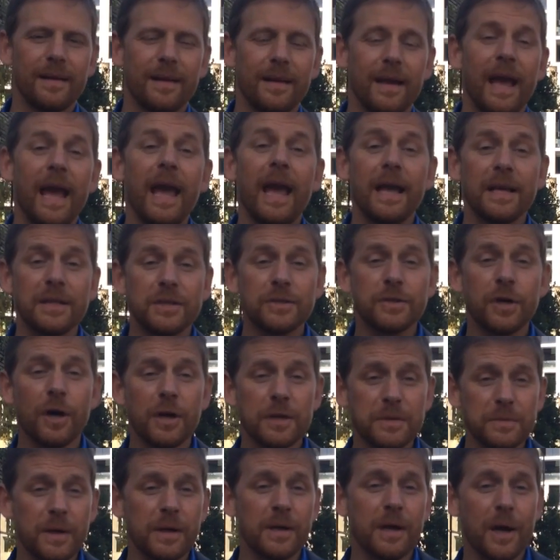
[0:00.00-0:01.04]
Hey, it's
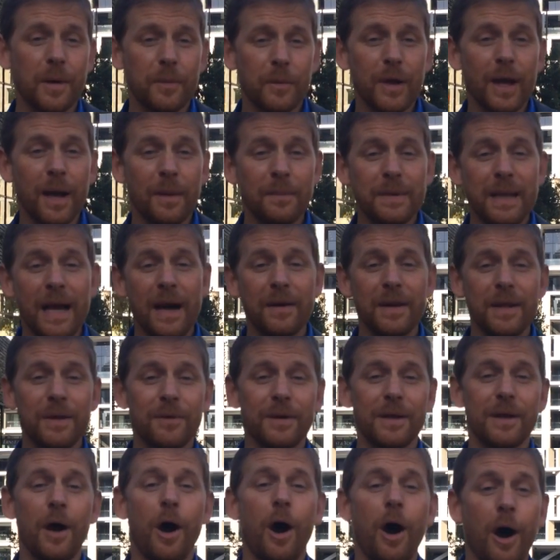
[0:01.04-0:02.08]
Charles Montgomery. I'm down
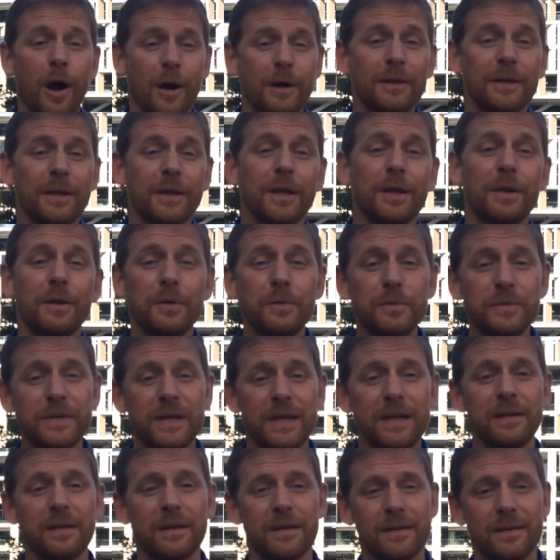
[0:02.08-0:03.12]
here in Auckland, New
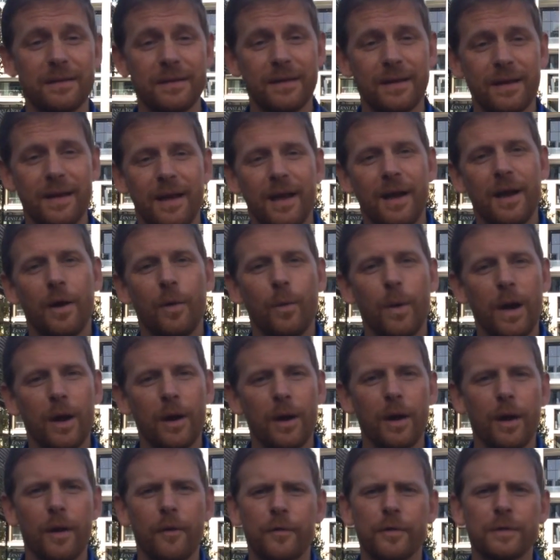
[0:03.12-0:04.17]
Zealand,
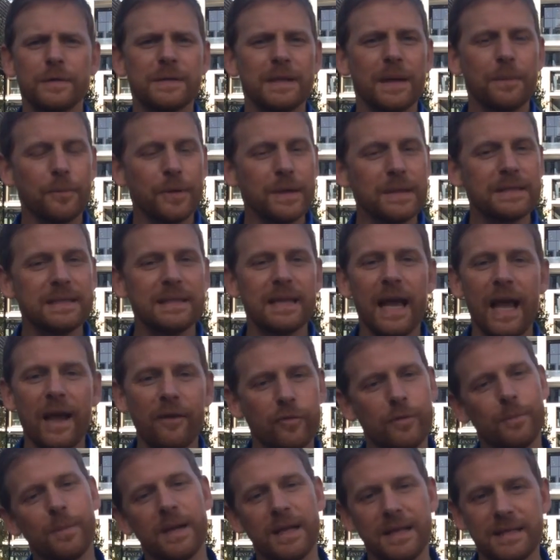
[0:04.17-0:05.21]
where for some reason
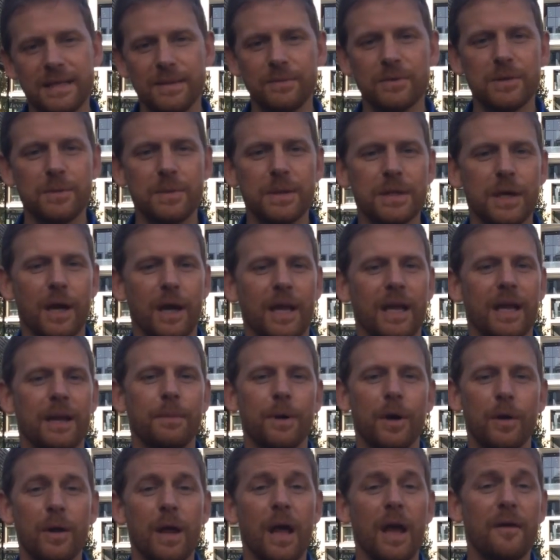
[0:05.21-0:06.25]
everybody seems to be talking
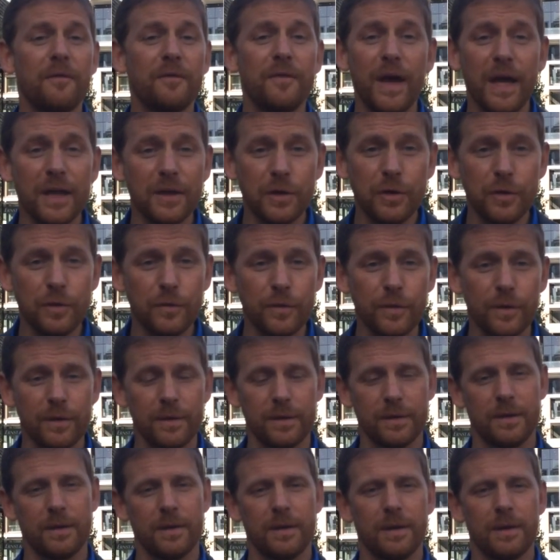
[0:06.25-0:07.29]
about Vancouver.
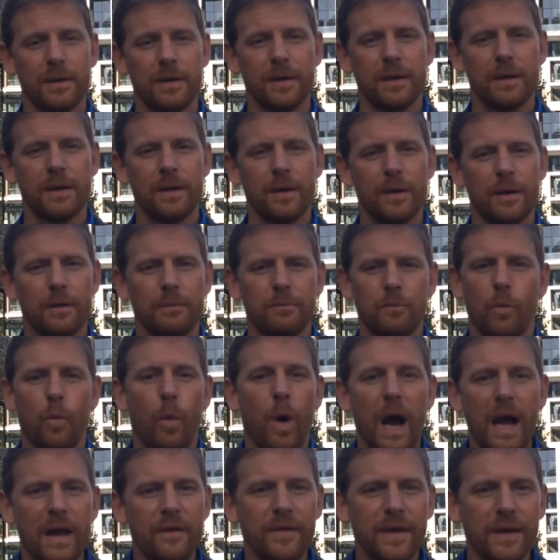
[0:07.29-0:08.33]

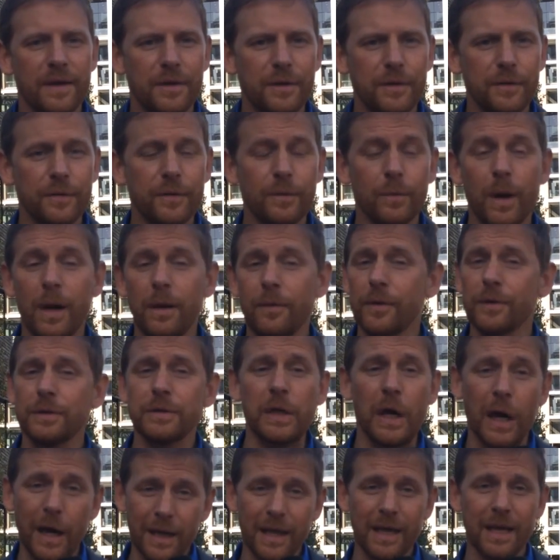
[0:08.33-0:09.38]
Why Vancouver? Well, they're
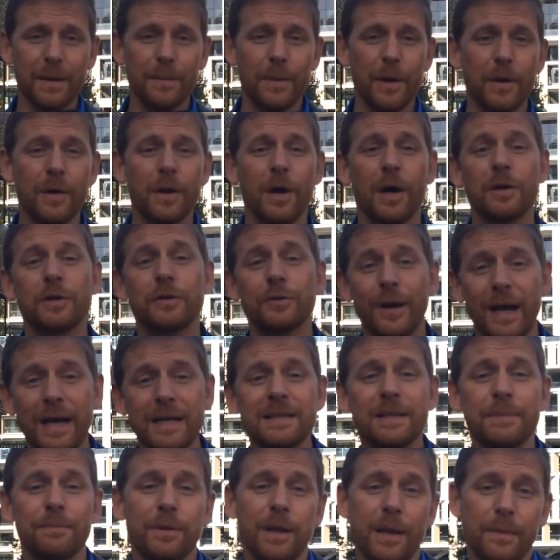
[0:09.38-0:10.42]
talking about our
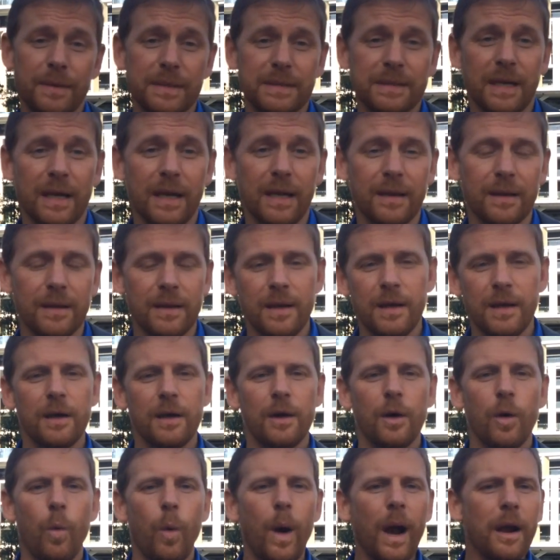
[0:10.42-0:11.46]
transit plebiscite.
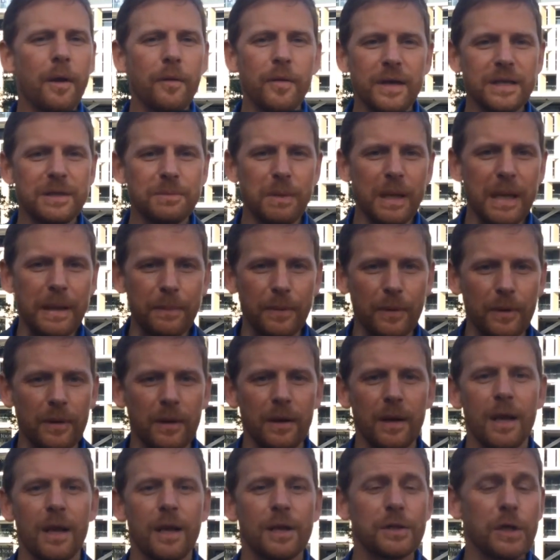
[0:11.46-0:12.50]
Why are these
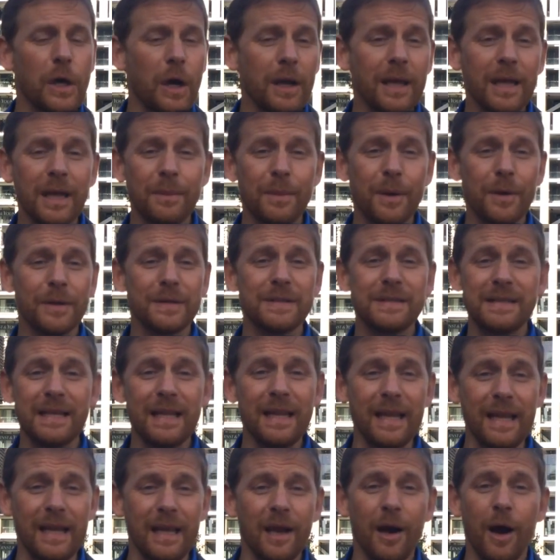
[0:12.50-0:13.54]
people talking about a
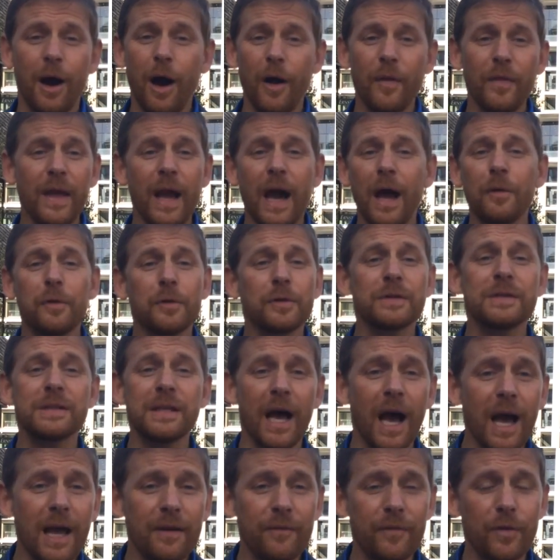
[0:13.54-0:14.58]
city on the other
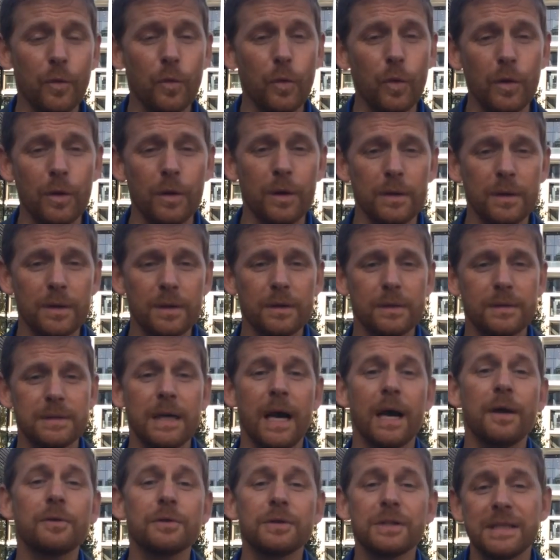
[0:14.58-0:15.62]
side of the world?
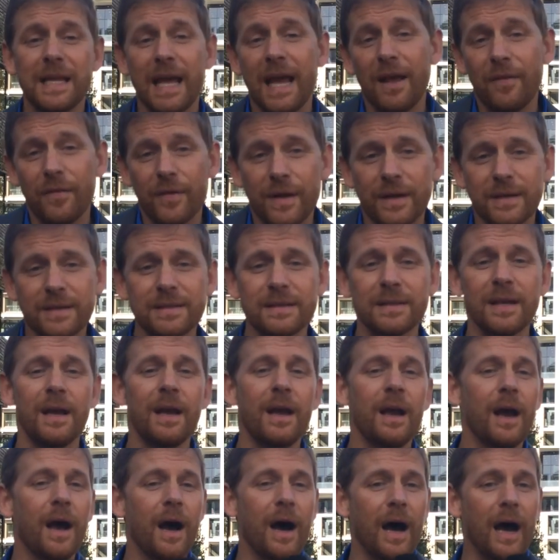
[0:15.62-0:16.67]
To understand this,
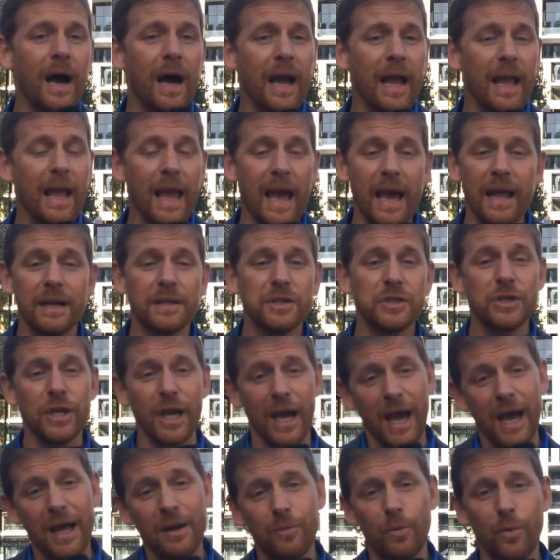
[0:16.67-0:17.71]
I had a
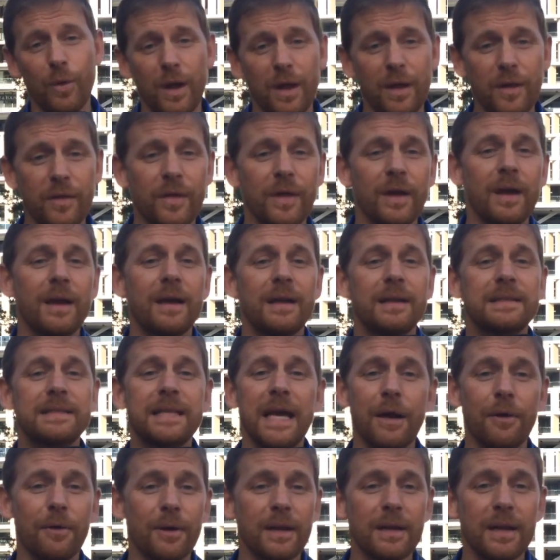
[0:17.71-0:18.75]
chat with
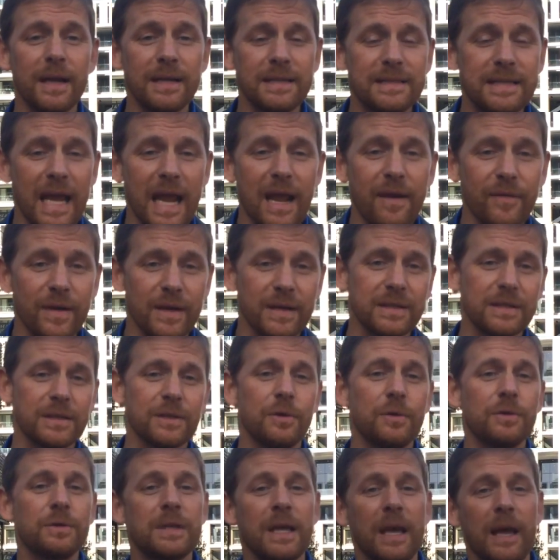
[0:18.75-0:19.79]
Darren Davis,
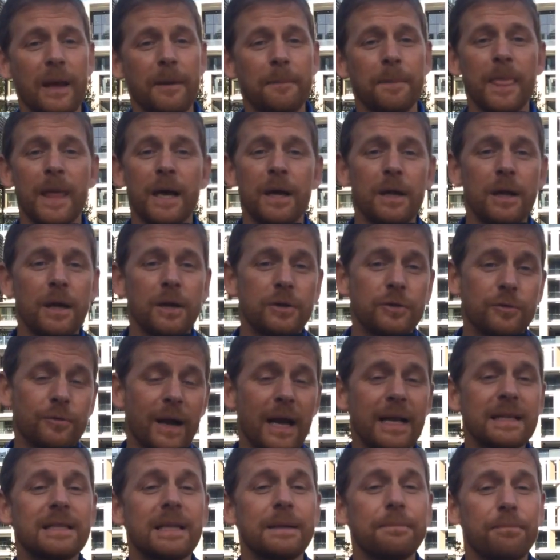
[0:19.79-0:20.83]
who's a
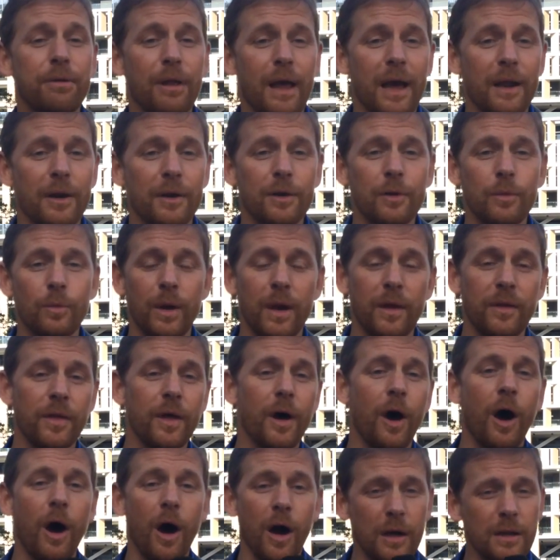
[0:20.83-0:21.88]
transit planner with
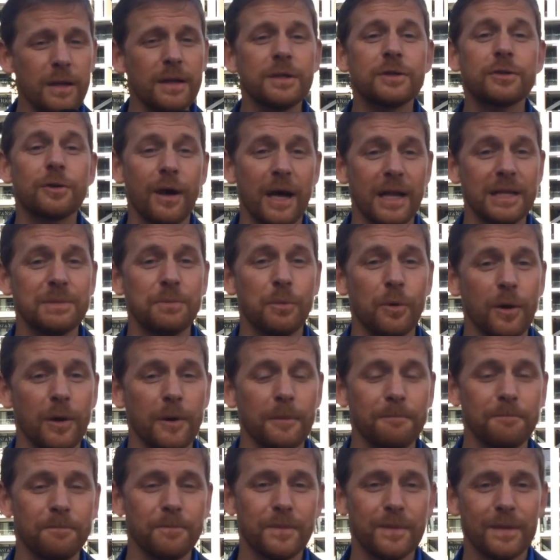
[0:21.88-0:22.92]
Auckland Transport.